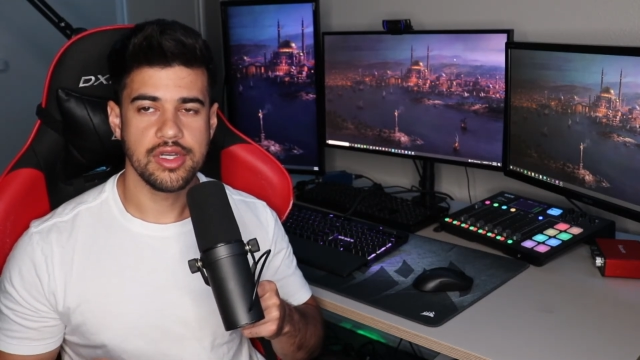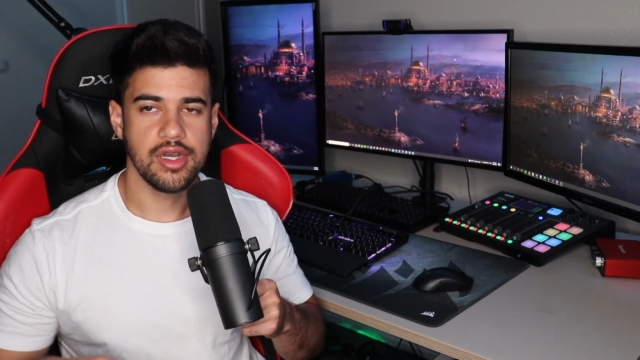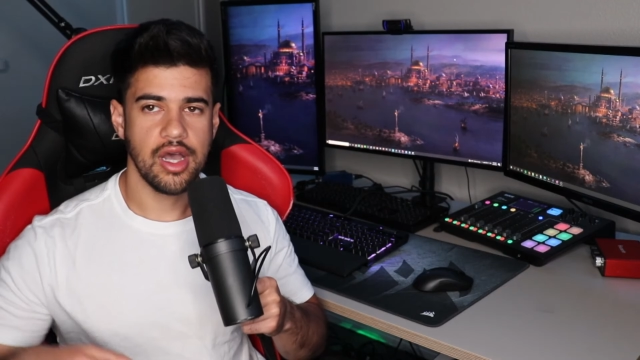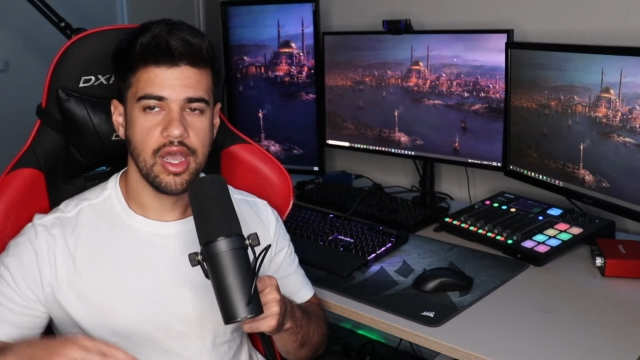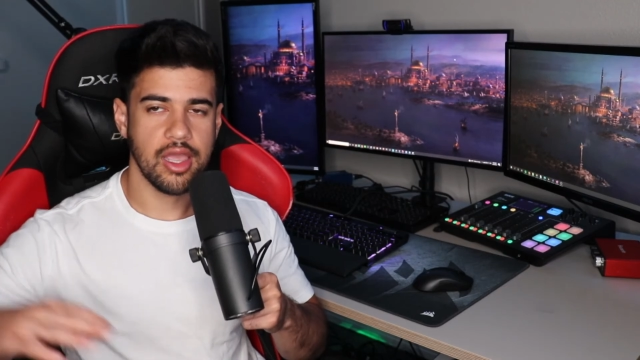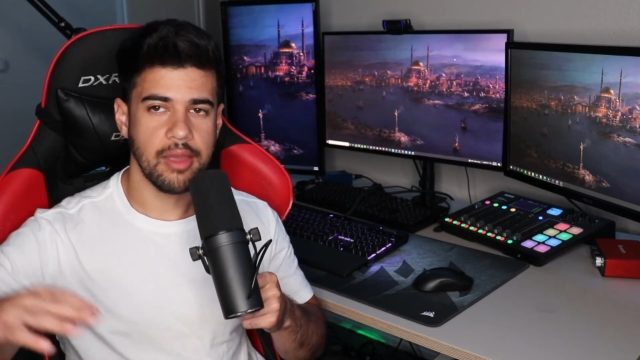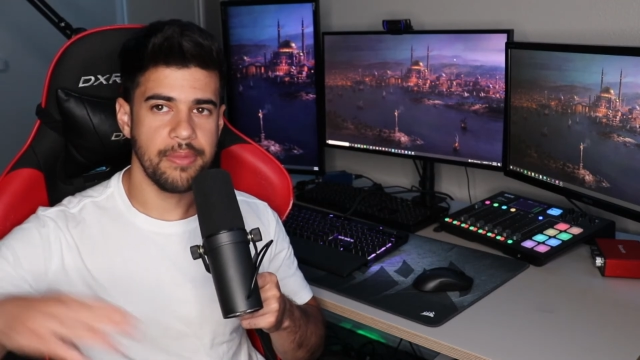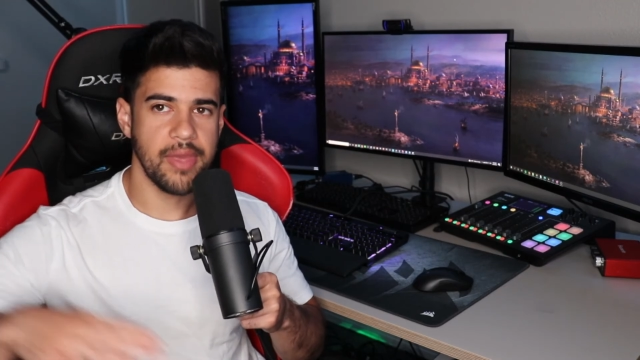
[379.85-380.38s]

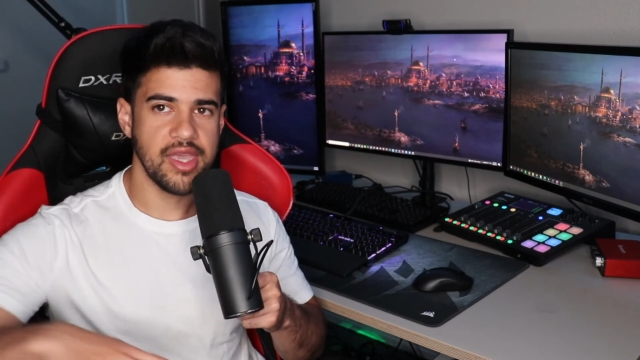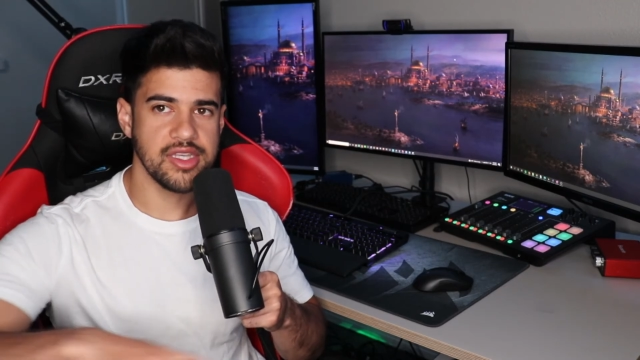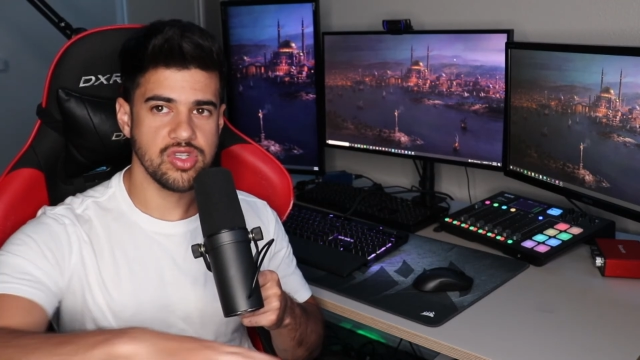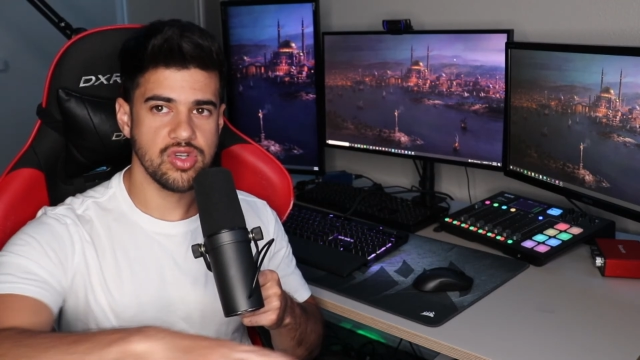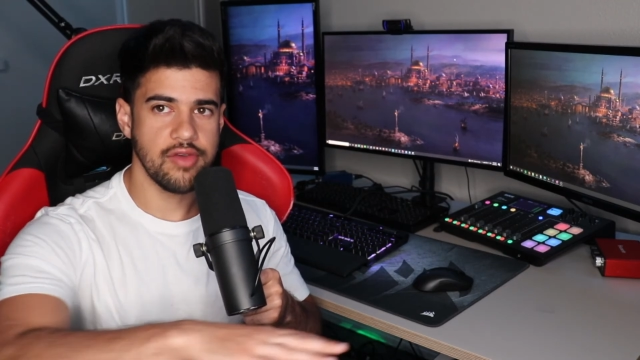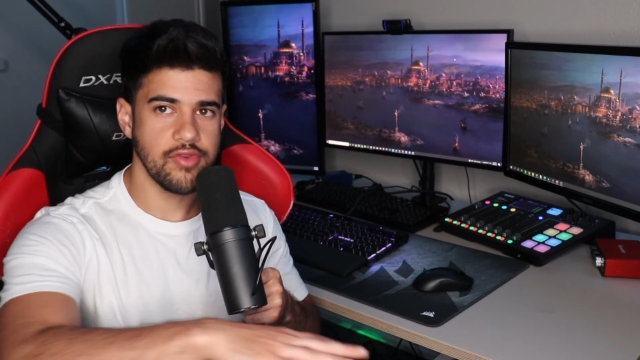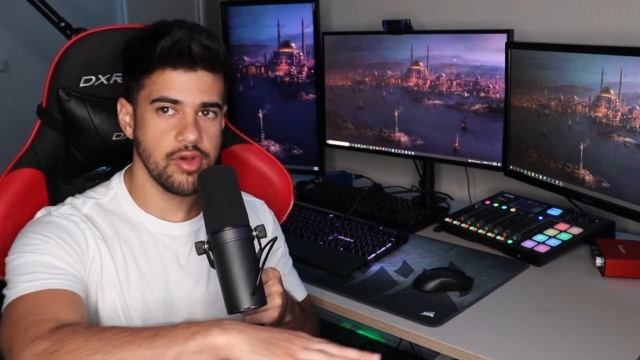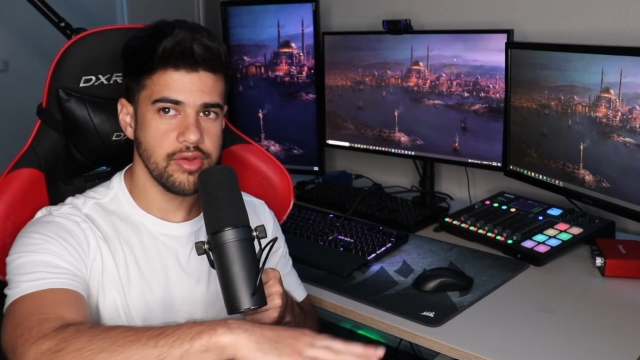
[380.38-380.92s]
like a base
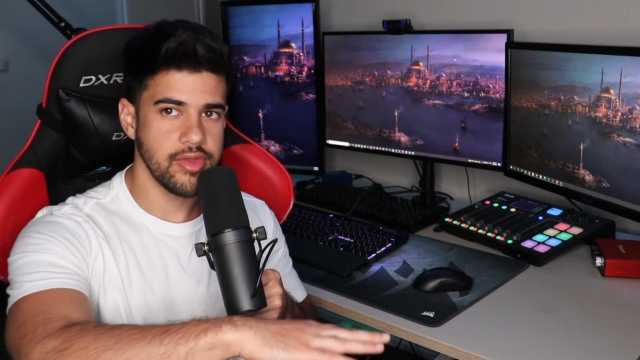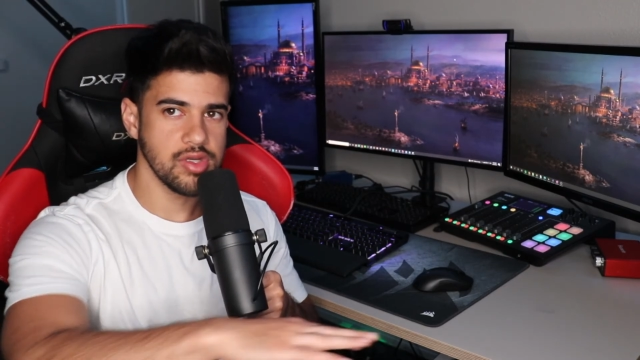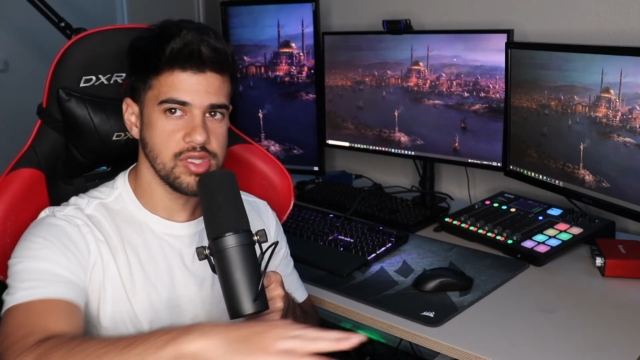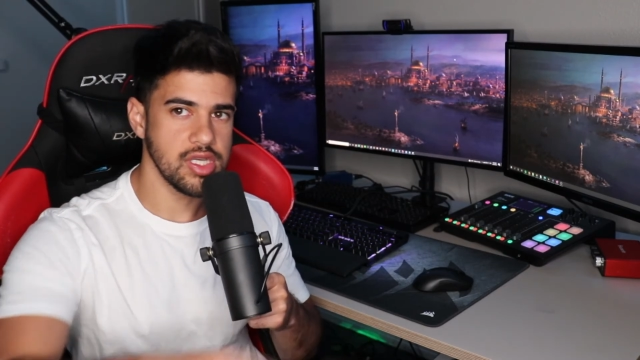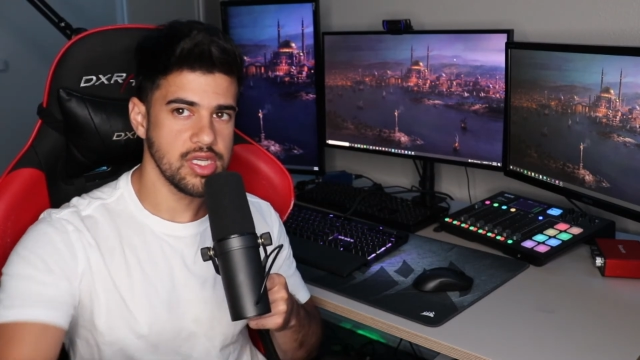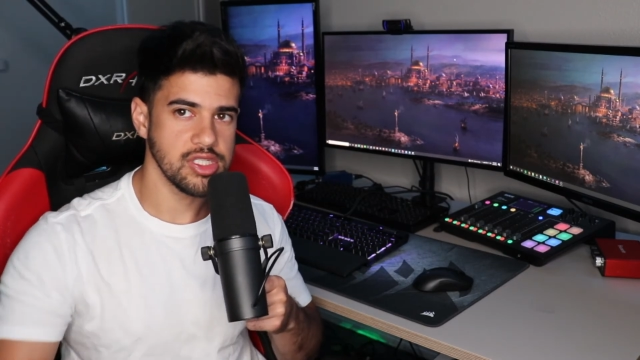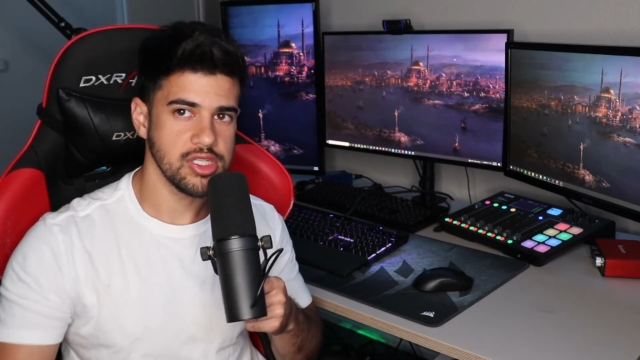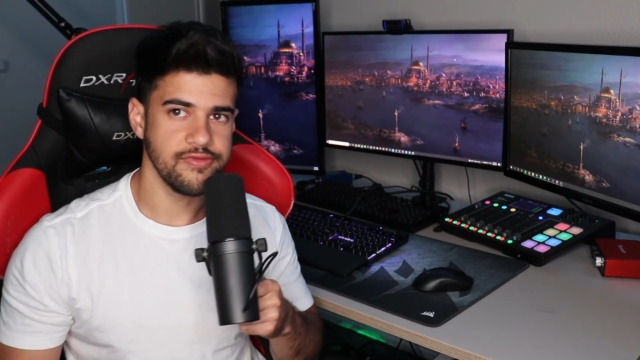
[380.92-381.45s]
level of those
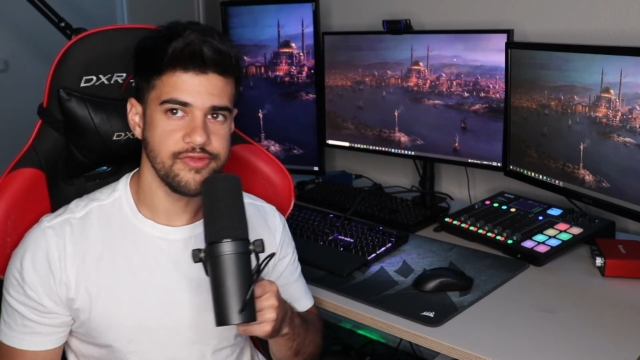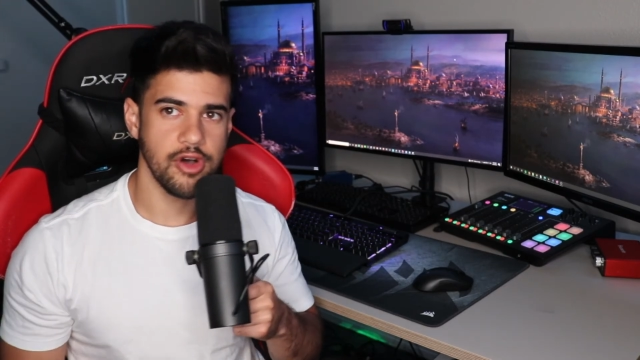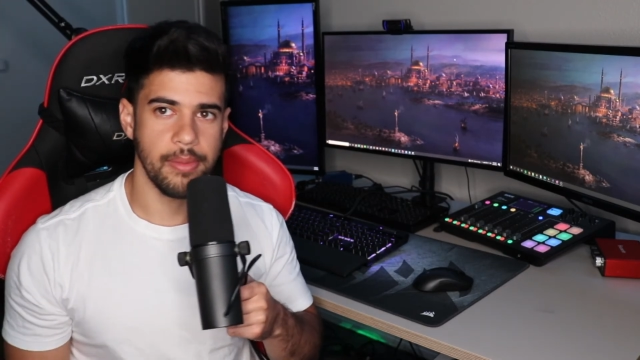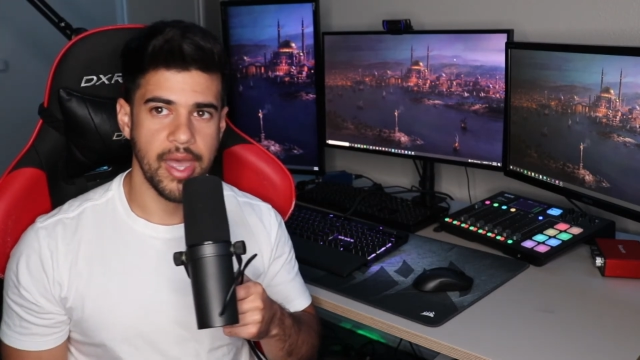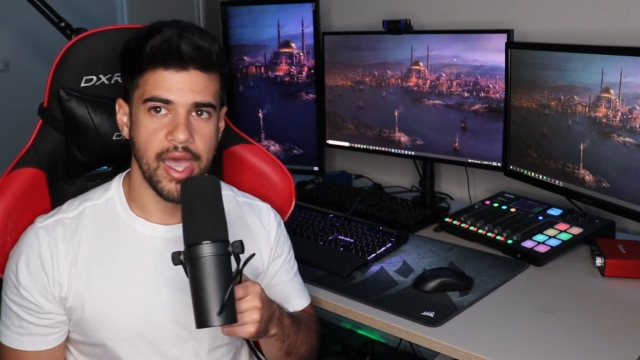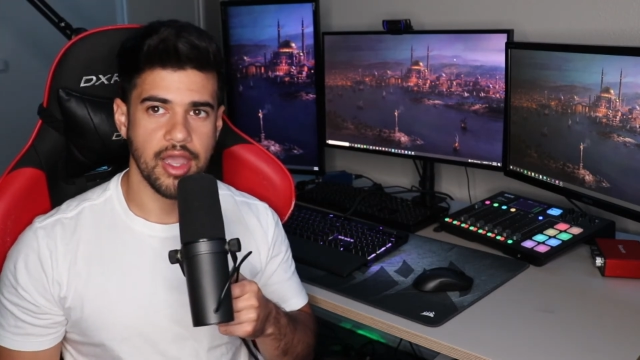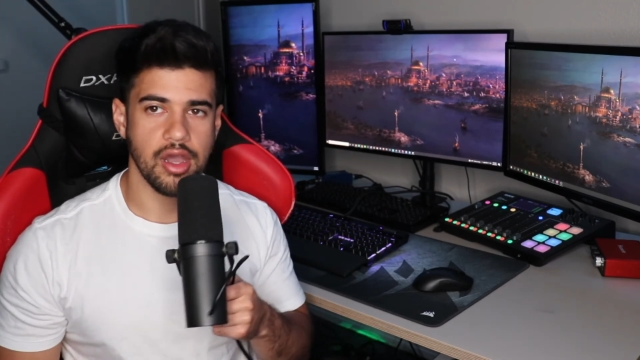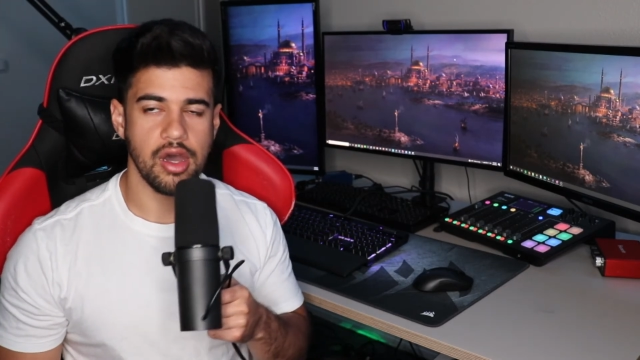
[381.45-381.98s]
things to fall
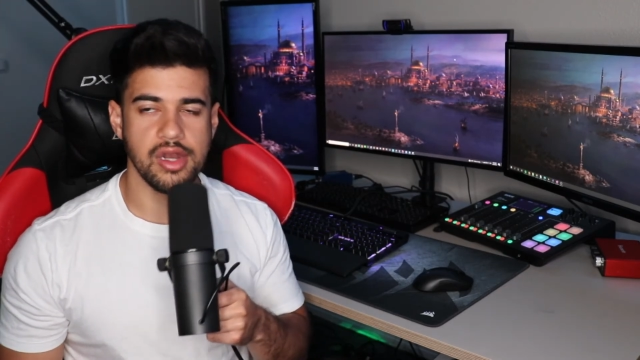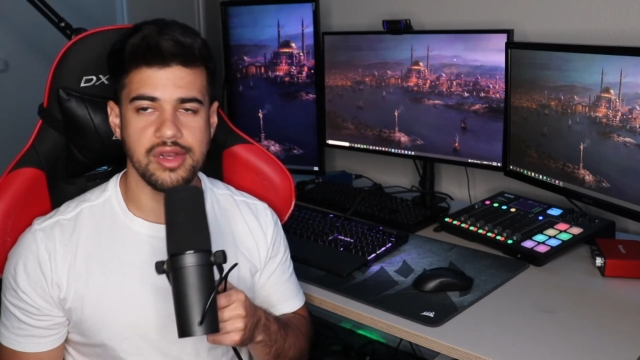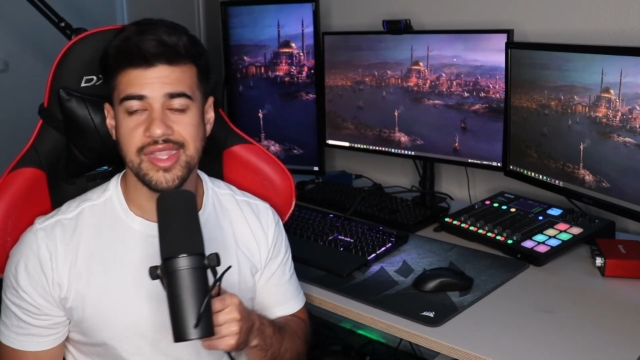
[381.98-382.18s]
back on.